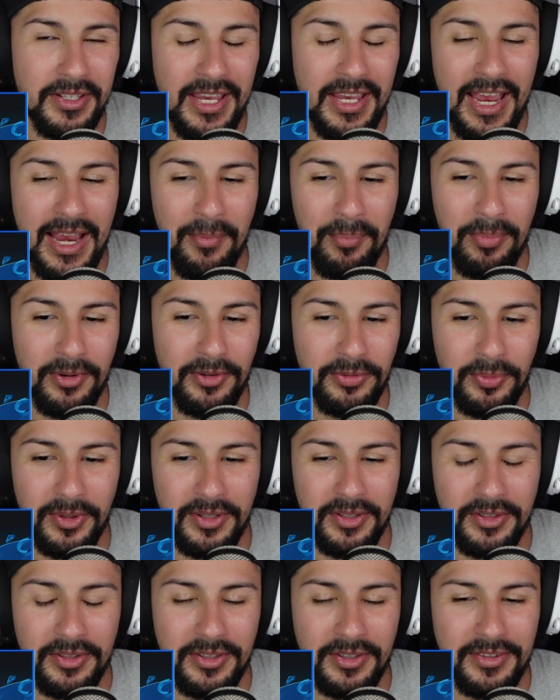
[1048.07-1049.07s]
hampers
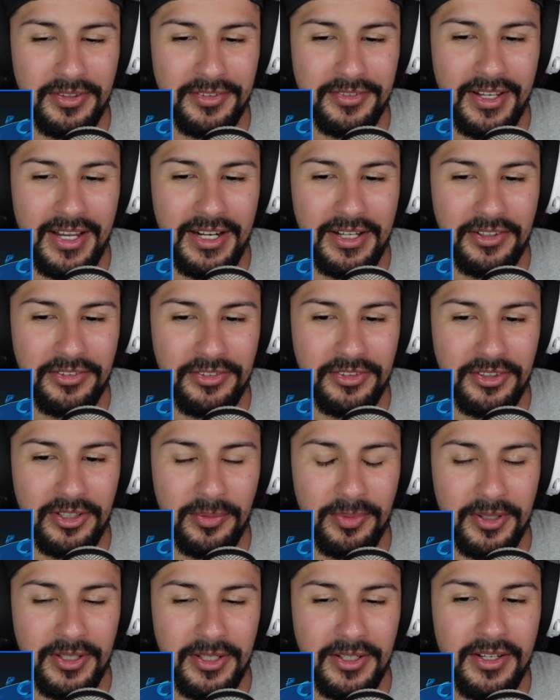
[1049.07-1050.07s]
what the design is going to
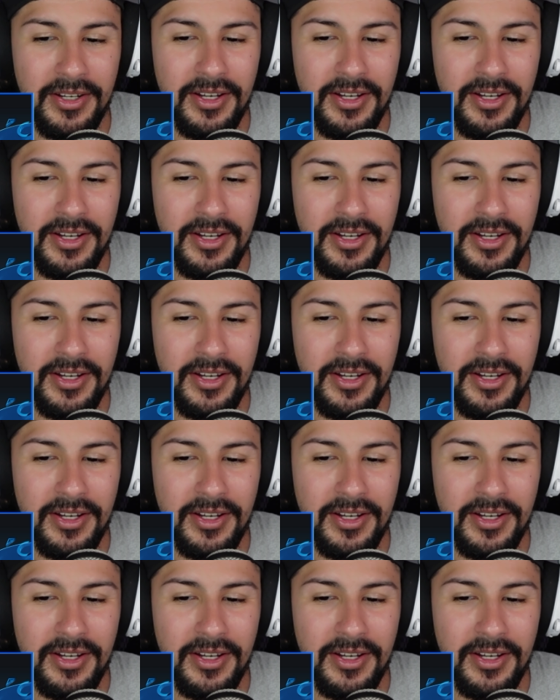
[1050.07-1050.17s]
be.